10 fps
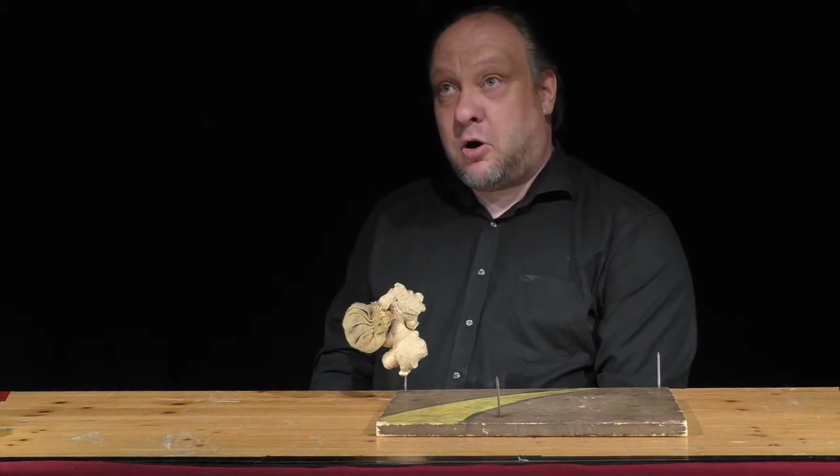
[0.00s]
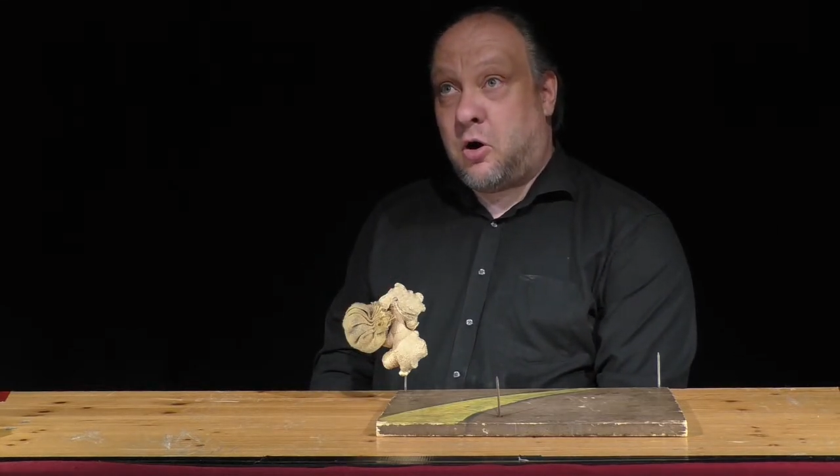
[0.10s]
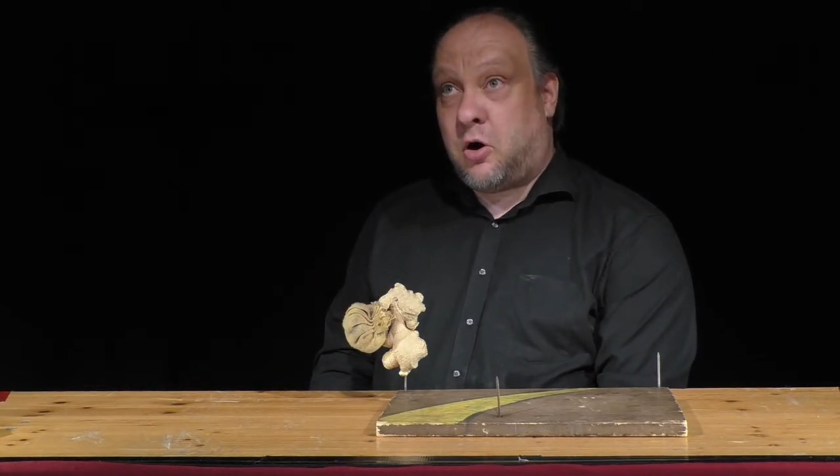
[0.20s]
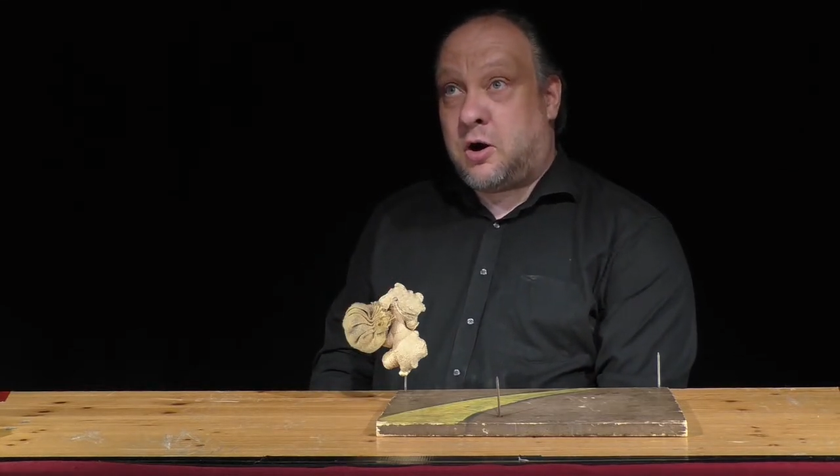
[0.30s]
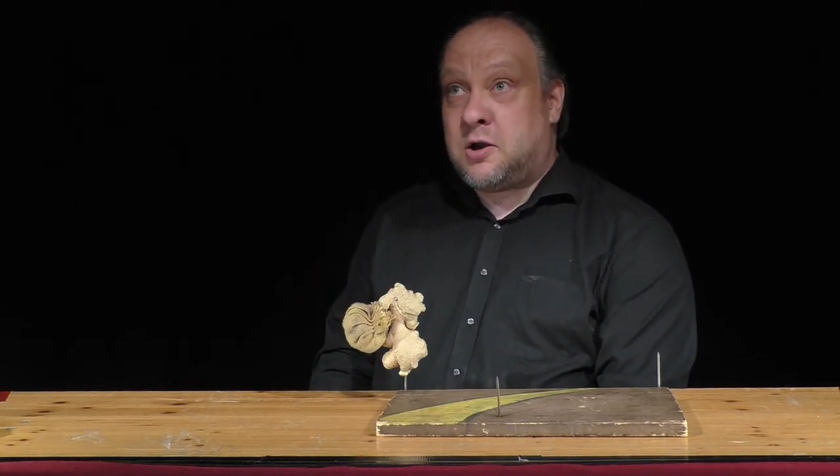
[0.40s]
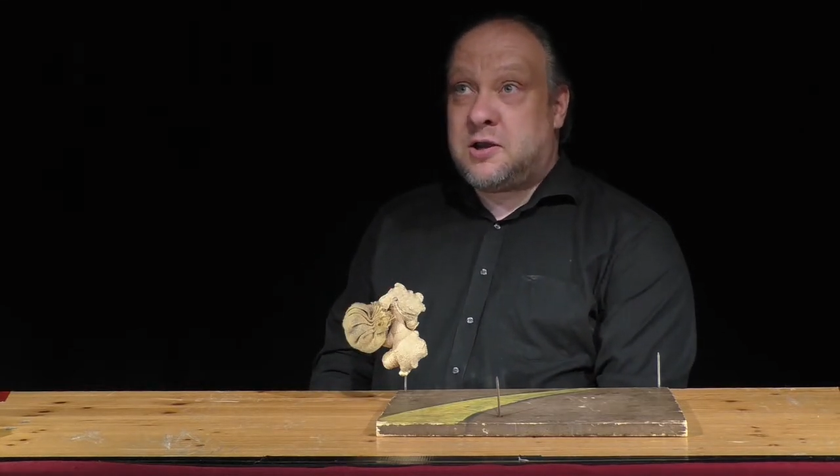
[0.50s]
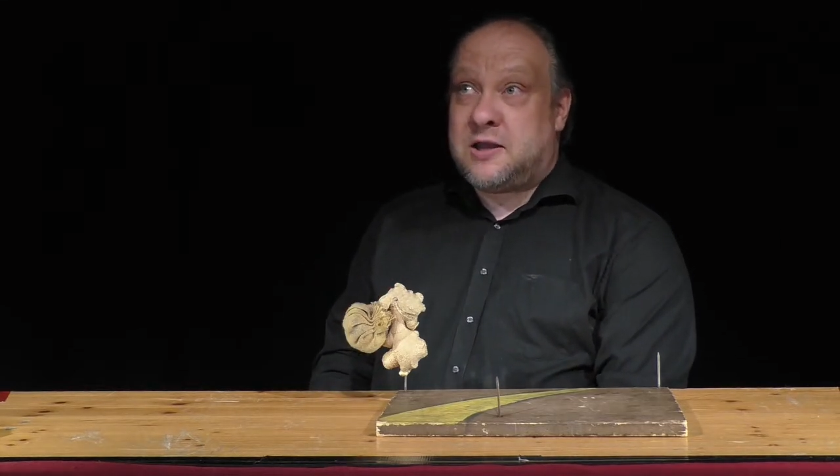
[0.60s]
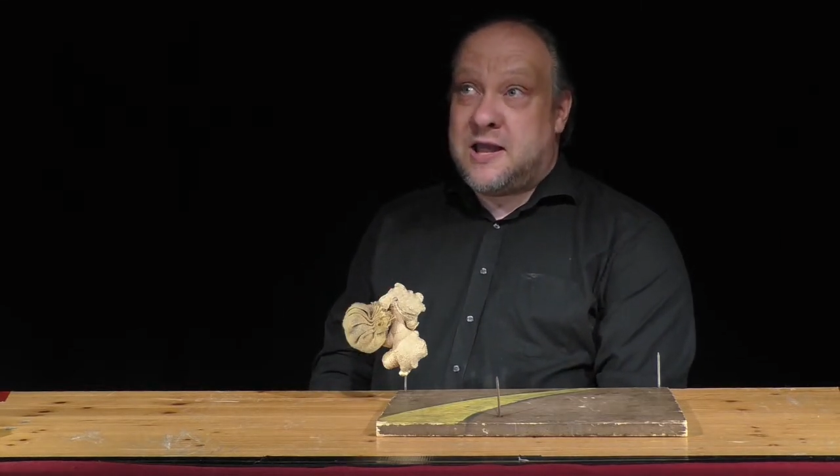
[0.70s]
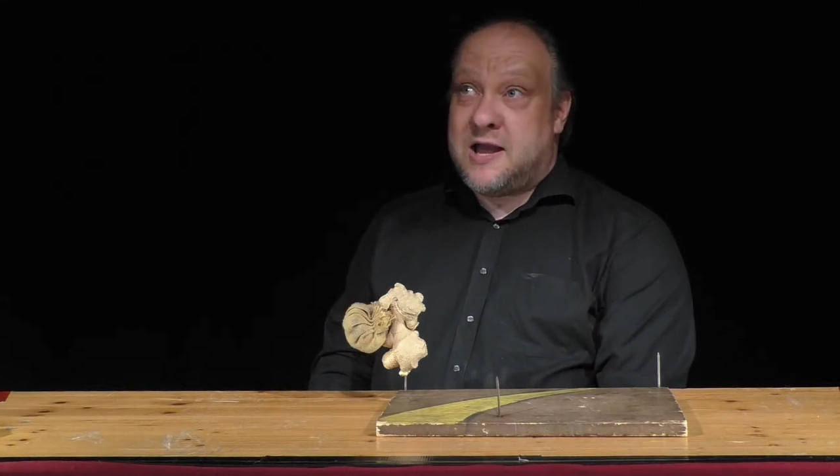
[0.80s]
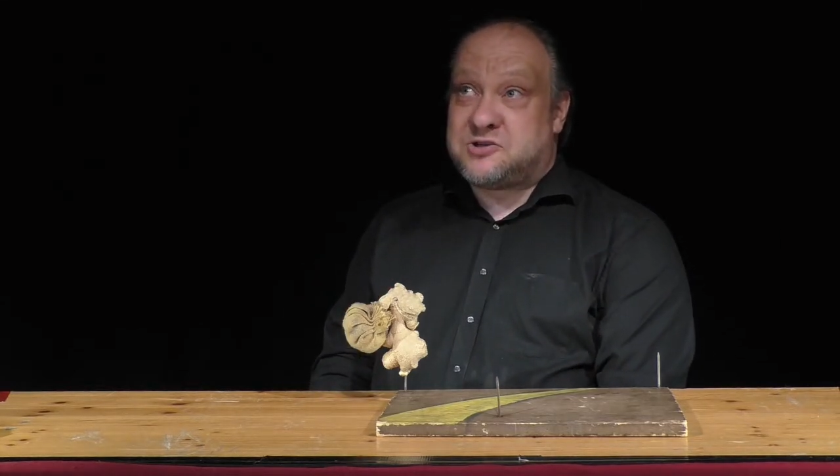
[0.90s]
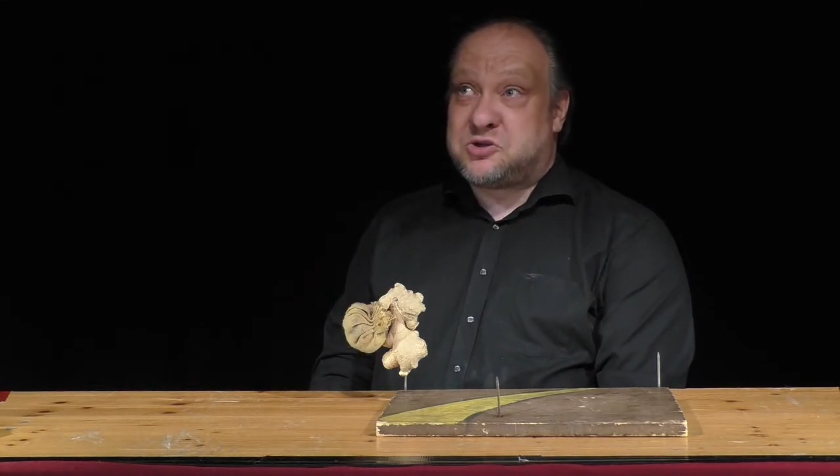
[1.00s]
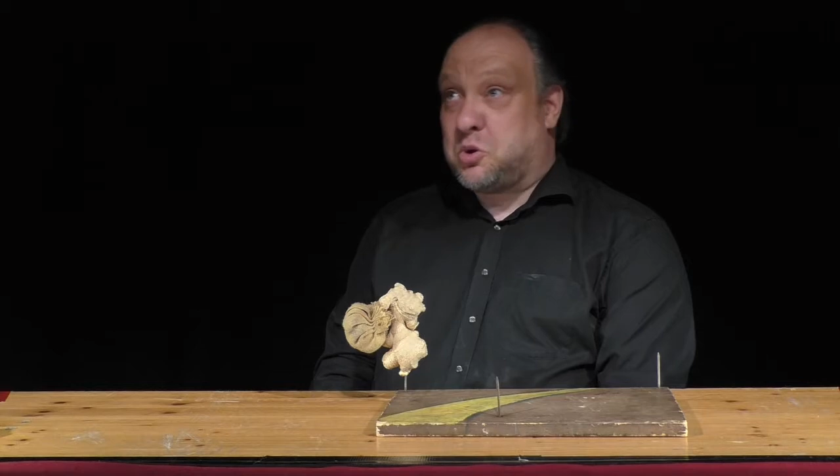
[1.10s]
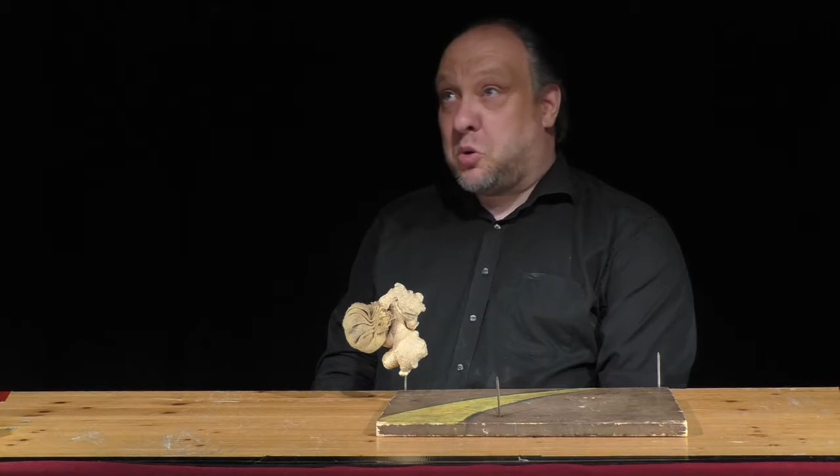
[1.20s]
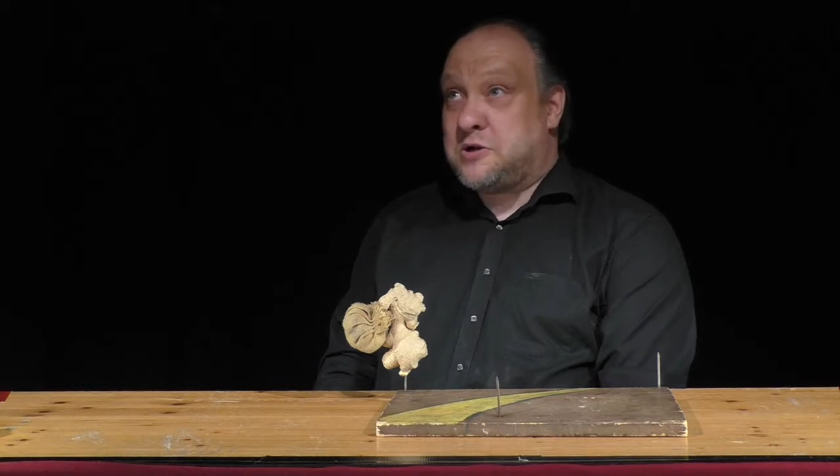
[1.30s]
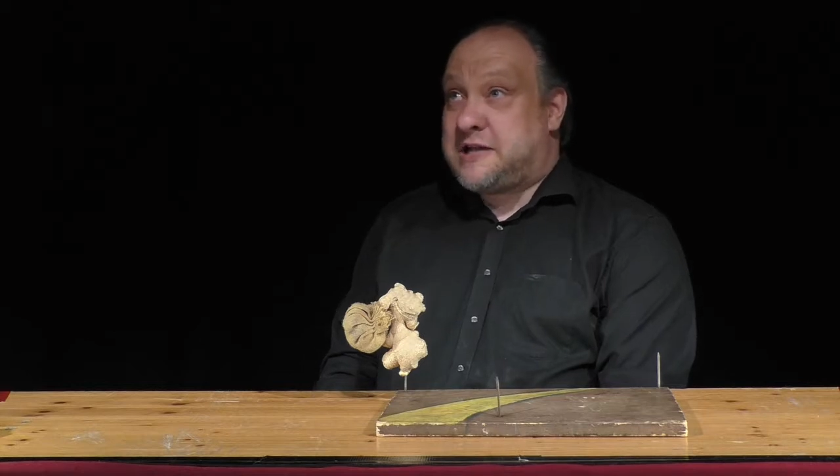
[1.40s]
Or he has
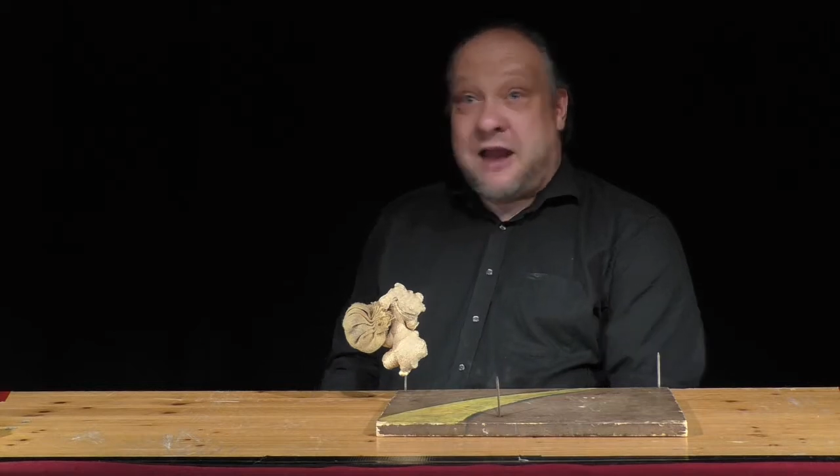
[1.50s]
sold